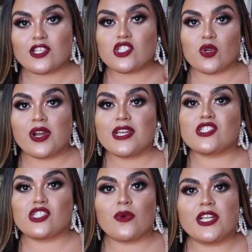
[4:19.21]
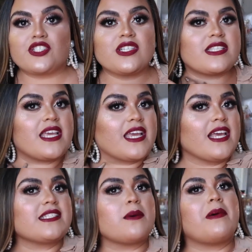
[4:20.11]
The story is so interesting.
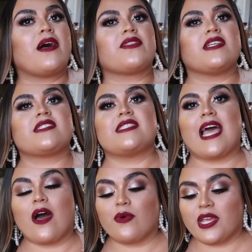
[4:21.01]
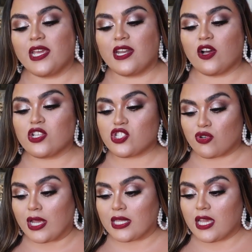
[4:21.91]
It's about this town in
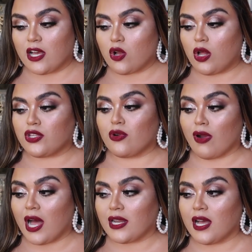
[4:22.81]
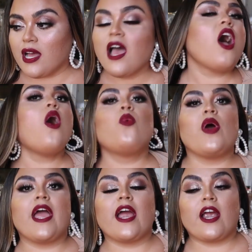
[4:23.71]
Australia called Yoorana
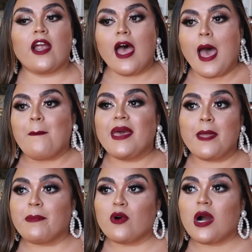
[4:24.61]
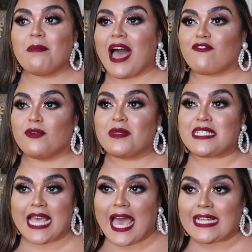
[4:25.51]
where people come back from the
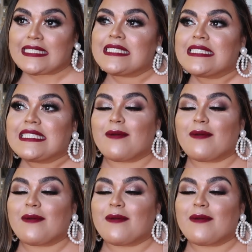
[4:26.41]
dead.